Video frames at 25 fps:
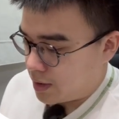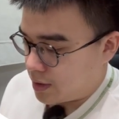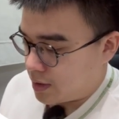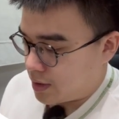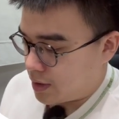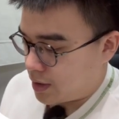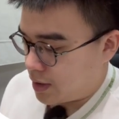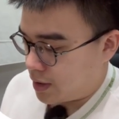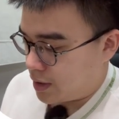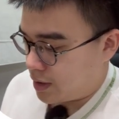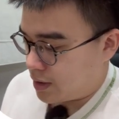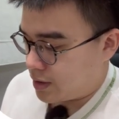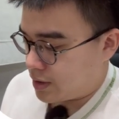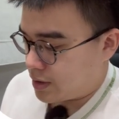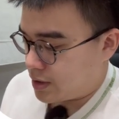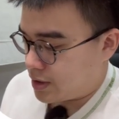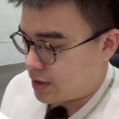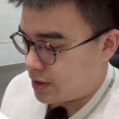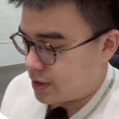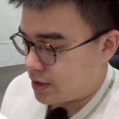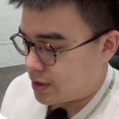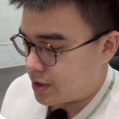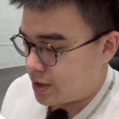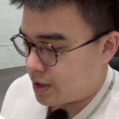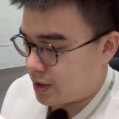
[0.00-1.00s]
And
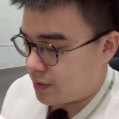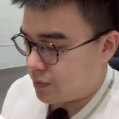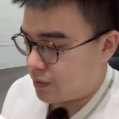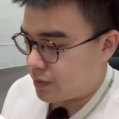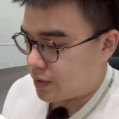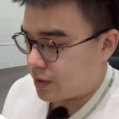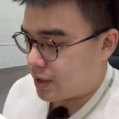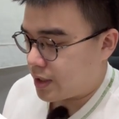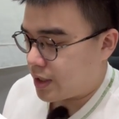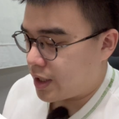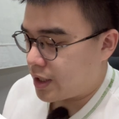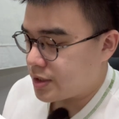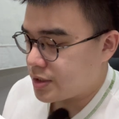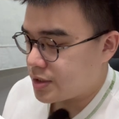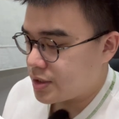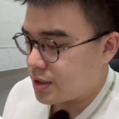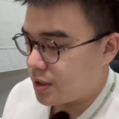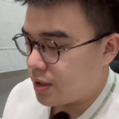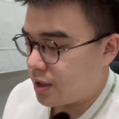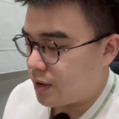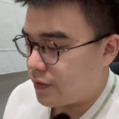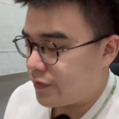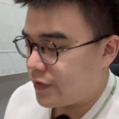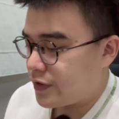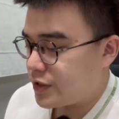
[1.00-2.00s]
since they would
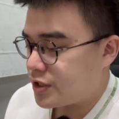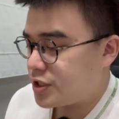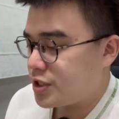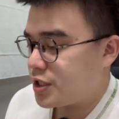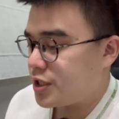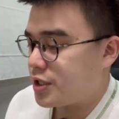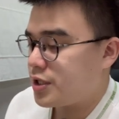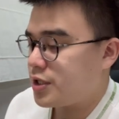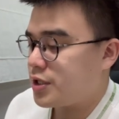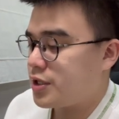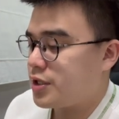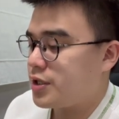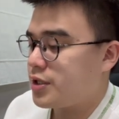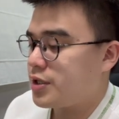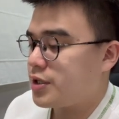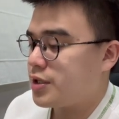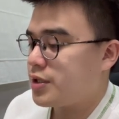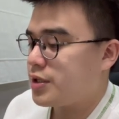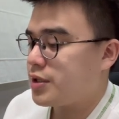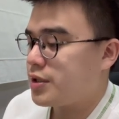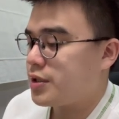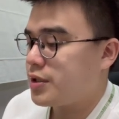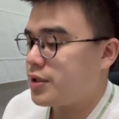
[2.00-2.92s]
cancel off each other,